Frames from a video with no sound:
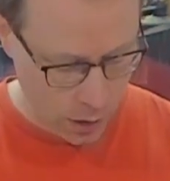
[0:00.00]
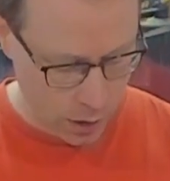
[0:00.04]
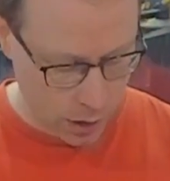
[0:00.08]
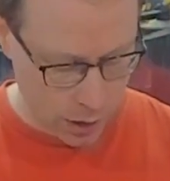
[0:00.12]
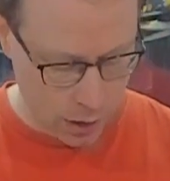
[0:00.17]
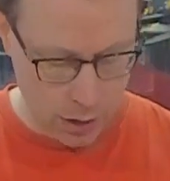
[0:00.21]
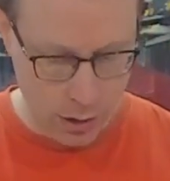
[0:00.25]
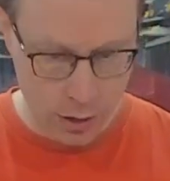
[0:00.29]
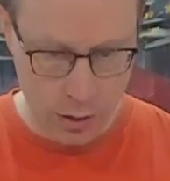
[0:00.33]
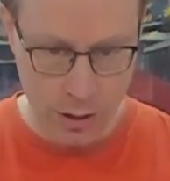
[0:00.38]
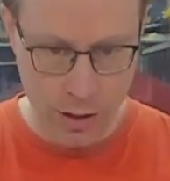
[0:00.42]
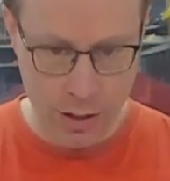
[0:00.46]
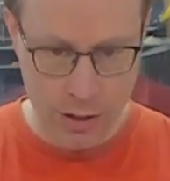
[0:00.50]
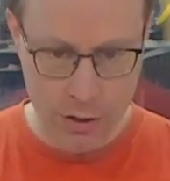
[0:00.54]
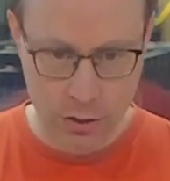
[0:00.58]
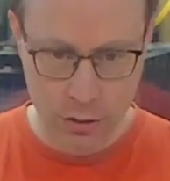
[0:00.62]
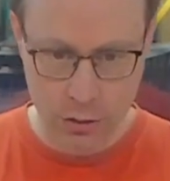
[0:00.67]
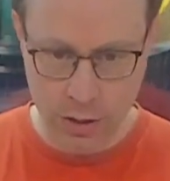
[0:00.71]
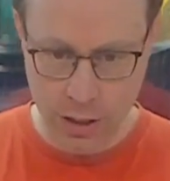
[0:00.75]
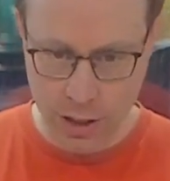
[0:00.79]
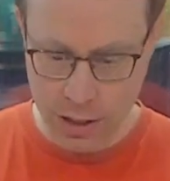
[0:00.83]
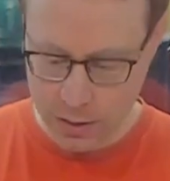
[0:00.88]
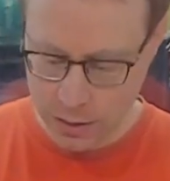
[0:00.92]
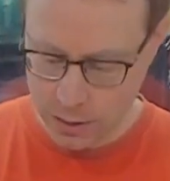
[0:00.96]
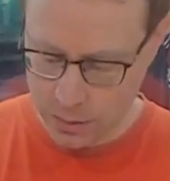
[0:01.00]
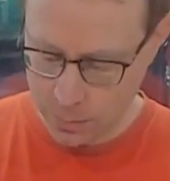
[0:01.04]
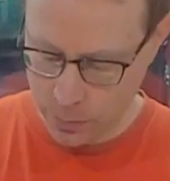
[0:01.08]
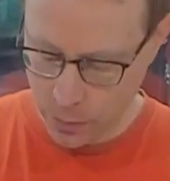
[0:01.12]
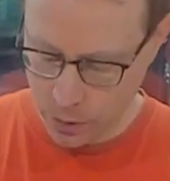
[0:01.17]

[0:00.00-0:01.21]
As you tested